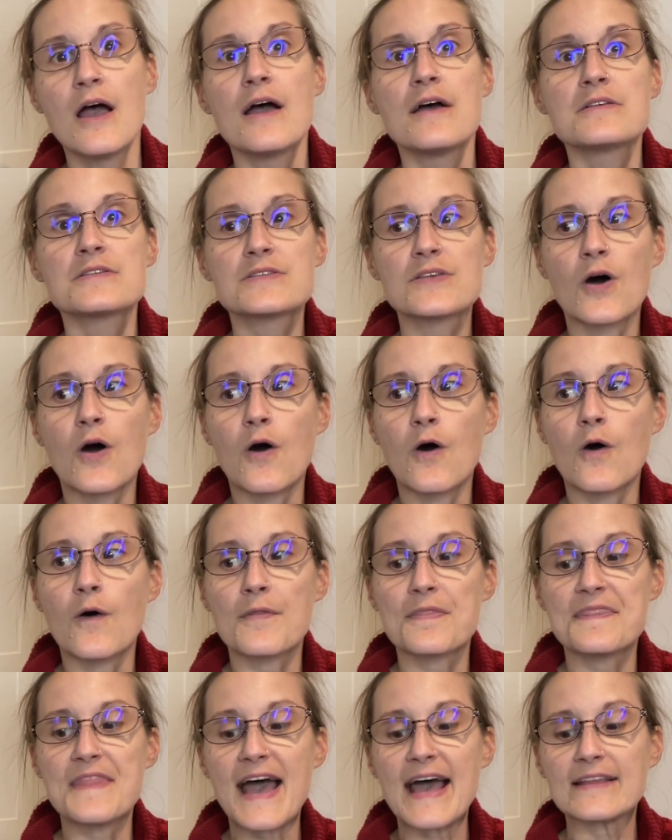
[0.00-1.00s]

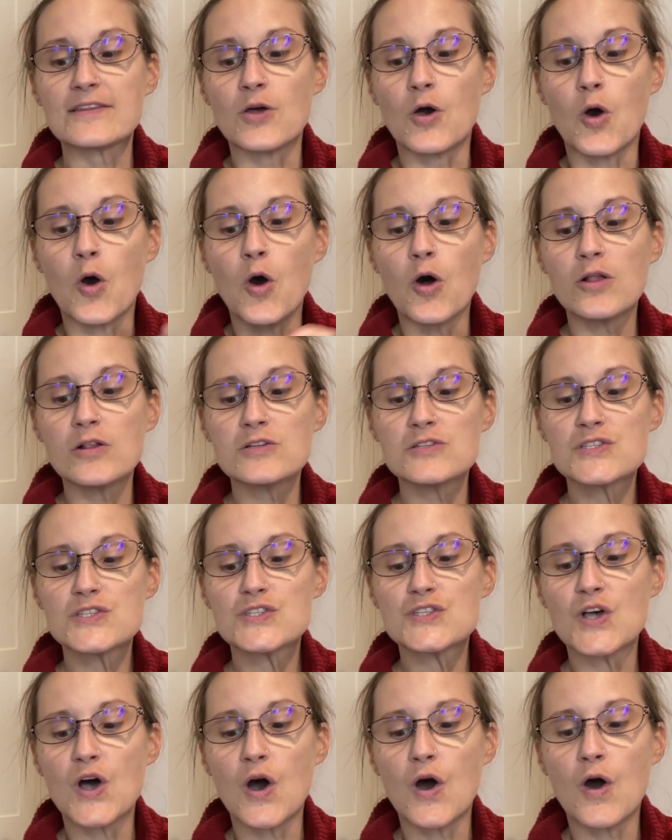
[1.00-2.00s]
So that
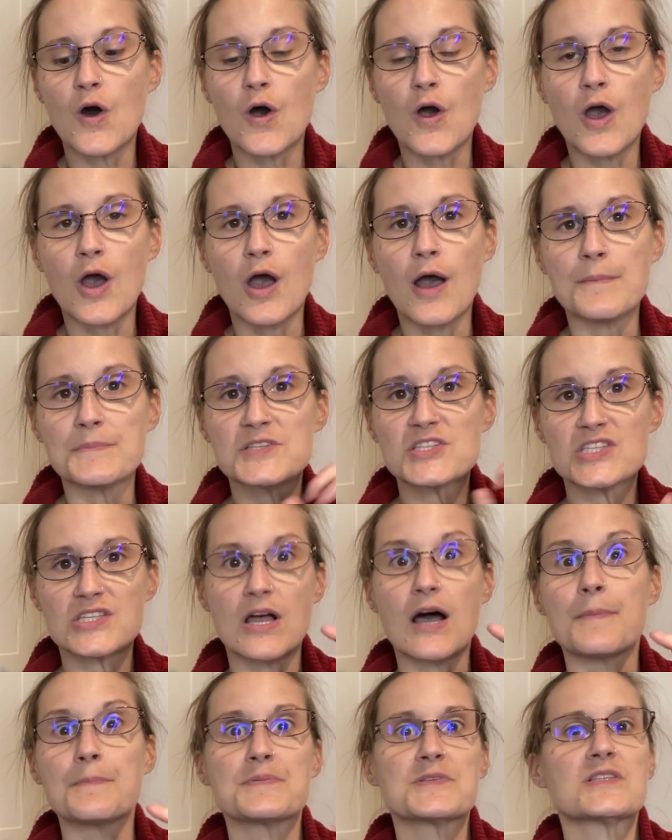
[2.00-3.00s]
also um,
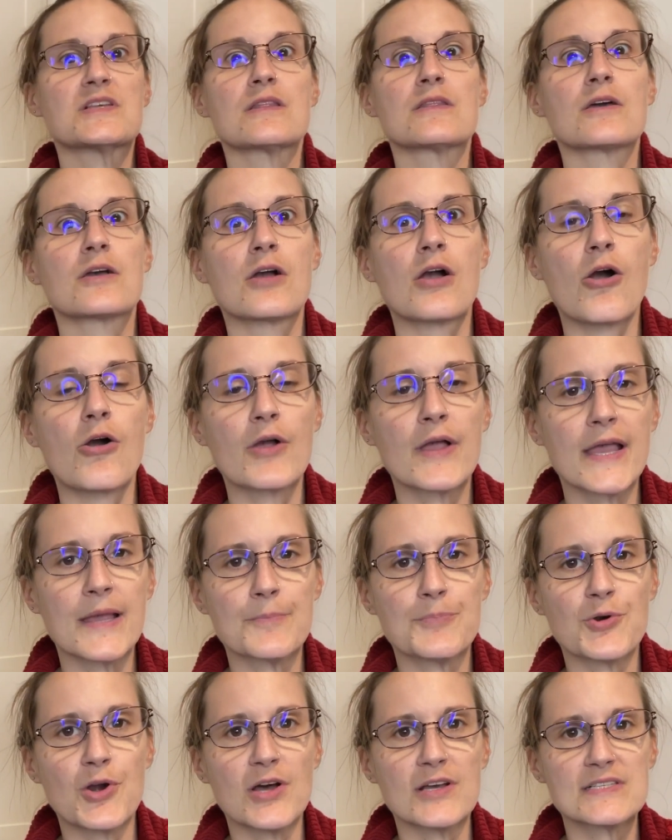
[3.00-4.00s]
stops the
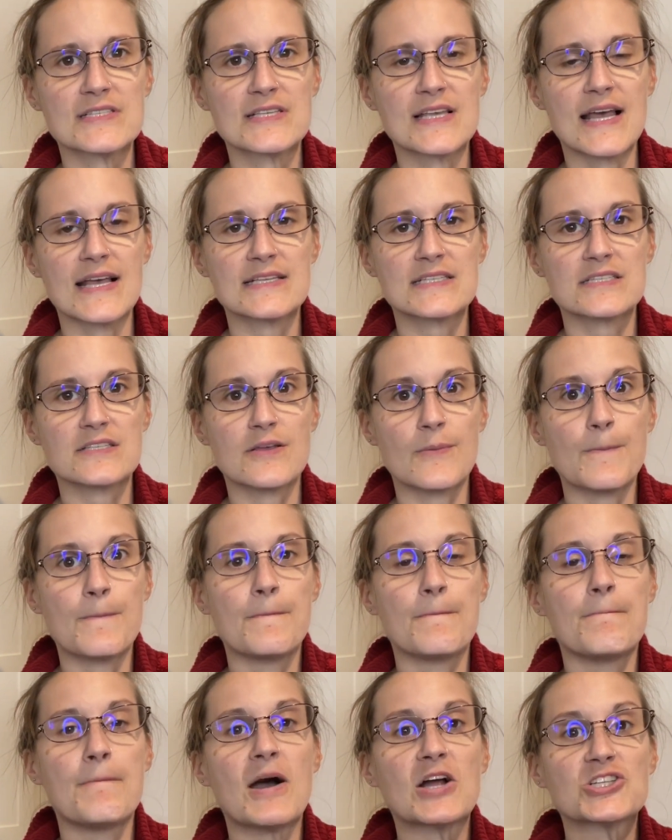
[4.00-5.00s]
cooking process
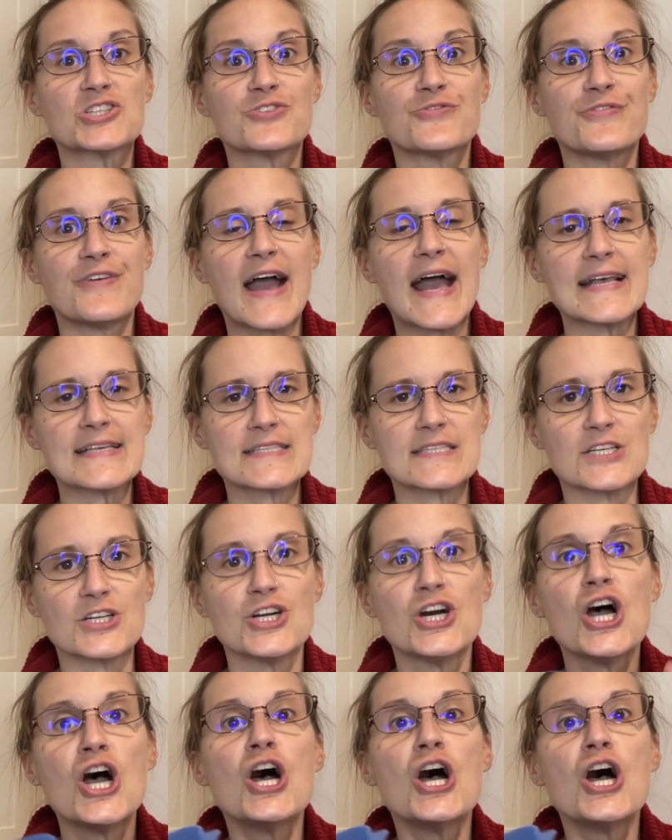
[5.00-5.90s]
much faster.